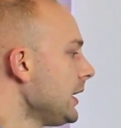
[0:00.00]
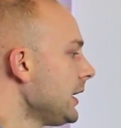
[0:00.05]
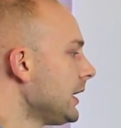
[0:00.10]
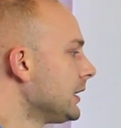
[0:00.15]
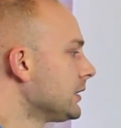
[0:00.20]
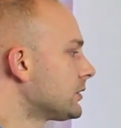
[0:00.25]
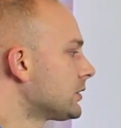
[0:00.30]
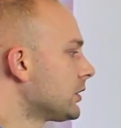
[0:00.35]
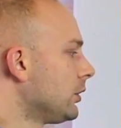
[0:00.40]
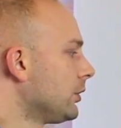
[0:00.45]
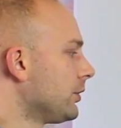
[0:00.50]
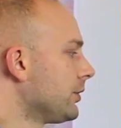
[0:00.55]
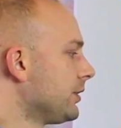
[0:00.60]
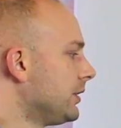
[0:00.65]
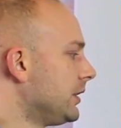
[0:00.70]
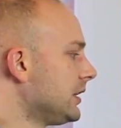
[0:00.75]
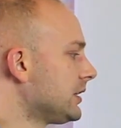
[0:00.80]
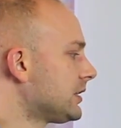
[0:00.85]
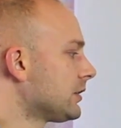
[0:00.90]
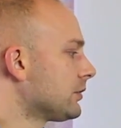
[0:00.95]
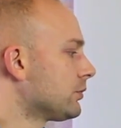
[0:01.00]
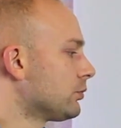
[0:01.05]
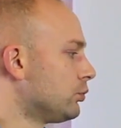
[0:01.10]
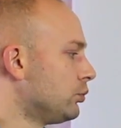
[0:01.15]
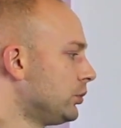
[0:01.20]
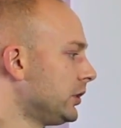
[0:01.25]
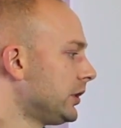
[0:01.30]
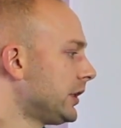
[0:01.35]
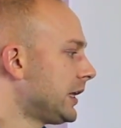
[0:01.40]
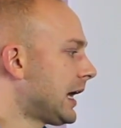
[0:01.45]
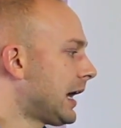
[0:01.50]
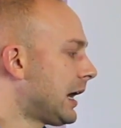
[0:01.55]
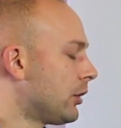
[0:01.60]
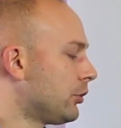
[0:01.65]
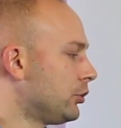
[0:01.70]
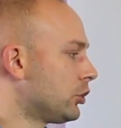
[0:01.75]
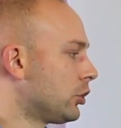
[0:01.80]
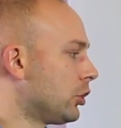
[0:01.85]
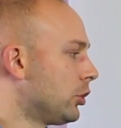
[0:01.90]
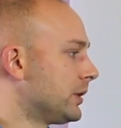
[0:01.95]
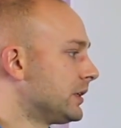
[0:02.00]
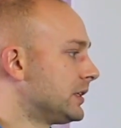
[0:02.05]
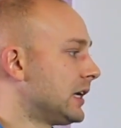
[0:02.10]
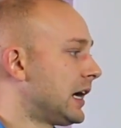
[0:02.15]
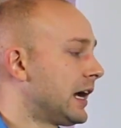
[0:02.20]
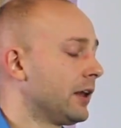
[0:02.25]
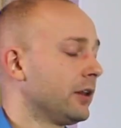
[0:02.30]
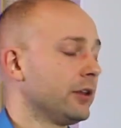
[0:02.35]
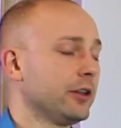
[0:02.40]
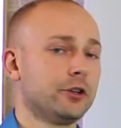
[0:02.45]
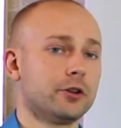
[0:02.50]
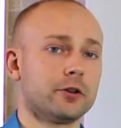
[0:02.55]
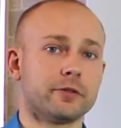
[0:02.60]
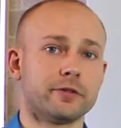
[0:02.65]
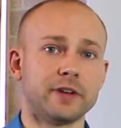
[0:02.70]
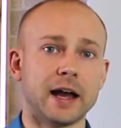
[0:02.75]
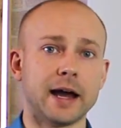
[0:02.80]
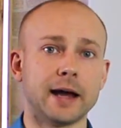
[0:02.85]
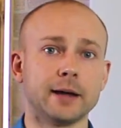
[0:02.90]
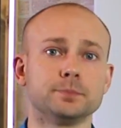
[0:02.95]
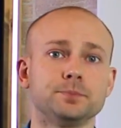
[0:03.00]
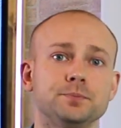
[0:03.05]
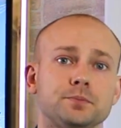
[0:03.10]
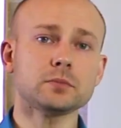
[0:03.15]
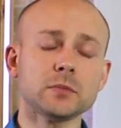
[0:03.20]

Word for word: And so this is really how you go and dial in your fat.